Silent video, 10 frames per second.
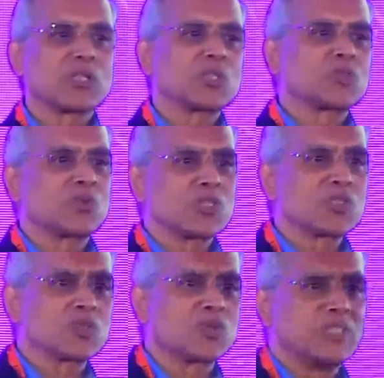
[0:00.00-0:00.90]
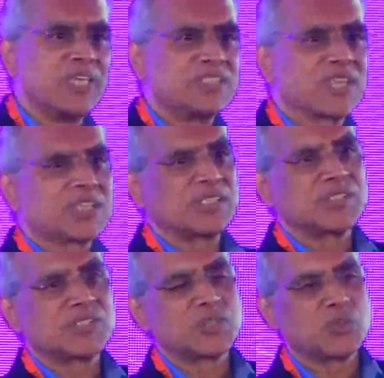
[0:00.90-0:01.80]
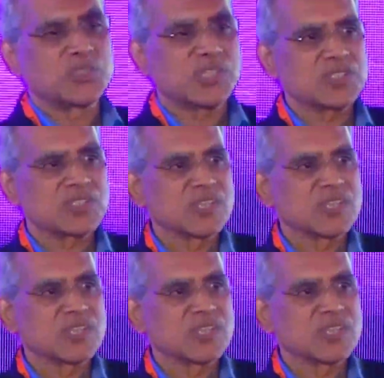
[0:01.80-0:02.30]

students through the education institution.